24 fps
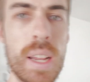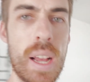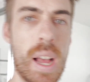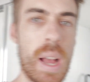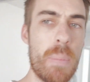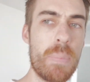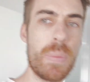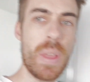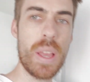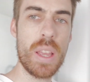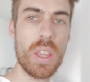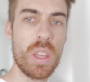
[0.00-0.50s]

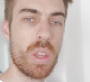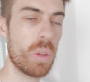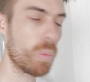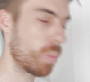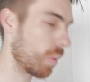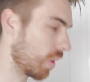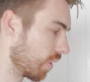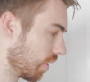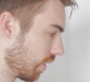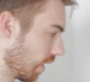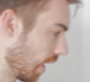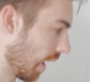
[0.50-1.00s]
update you
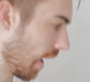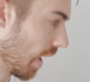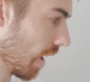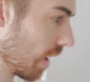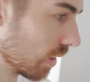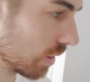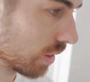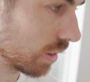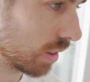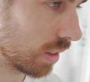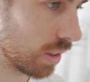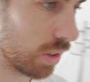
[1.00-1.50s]
with the
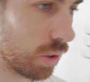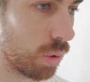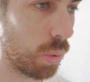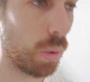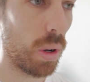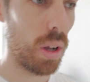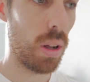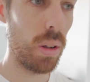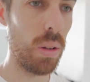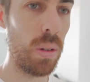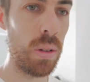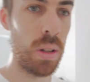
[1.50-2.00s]
house as
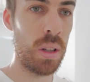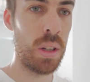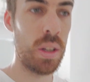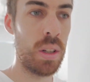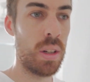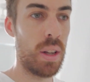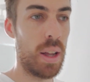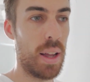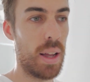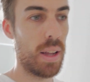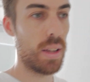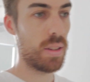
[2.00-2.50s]
well.
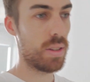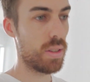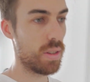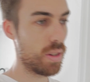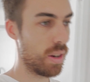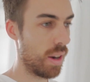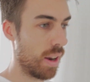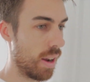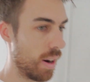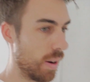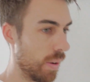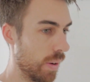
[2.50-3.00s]
House
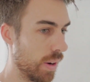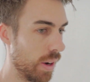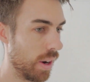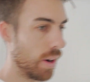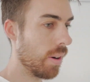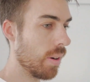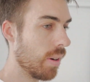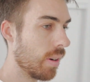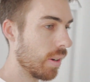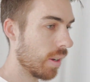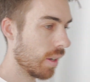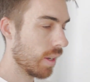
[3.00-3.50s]

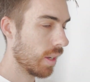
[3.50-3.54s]
scenario.